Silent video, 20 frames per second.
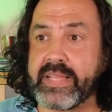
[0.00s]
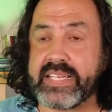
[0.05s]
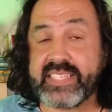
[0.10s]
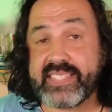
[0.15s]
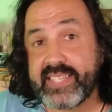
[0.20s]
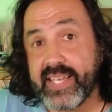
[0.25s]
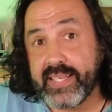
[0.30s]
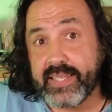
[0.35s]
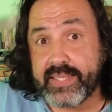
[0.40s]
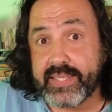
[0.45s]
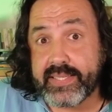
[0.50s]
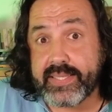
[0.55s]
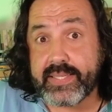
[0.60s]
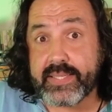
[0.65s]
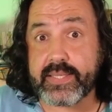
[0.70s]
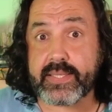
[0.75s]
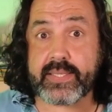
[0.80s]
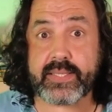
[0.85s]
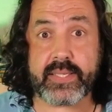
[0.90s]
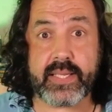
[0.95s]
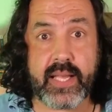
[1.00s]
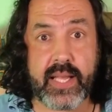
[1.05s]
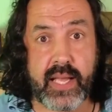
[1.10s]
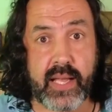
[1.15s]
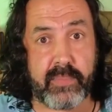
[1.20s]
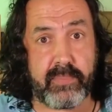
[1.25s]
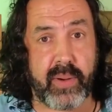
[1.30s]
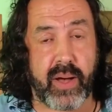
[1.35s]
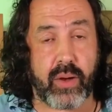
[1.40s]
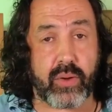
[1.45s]
sentences,
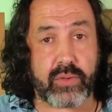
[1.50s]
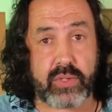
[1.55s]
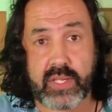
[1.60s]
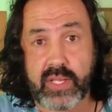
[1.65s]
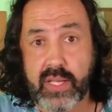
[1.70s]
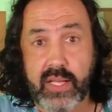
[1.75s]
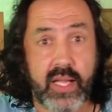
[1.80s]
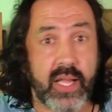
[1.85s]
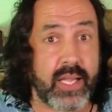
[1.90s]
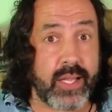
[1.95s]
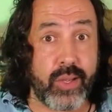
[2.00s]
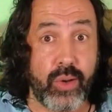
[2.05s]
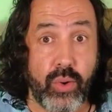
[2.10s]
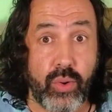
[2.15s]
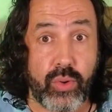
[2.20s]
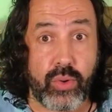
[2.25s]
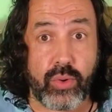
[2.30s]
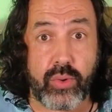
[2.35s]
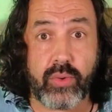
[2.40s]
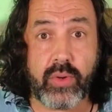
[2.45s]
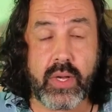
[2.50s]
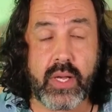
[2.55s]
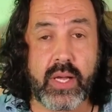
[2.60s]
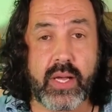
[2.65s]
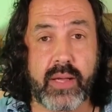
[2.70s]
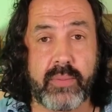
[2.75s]
about a logo,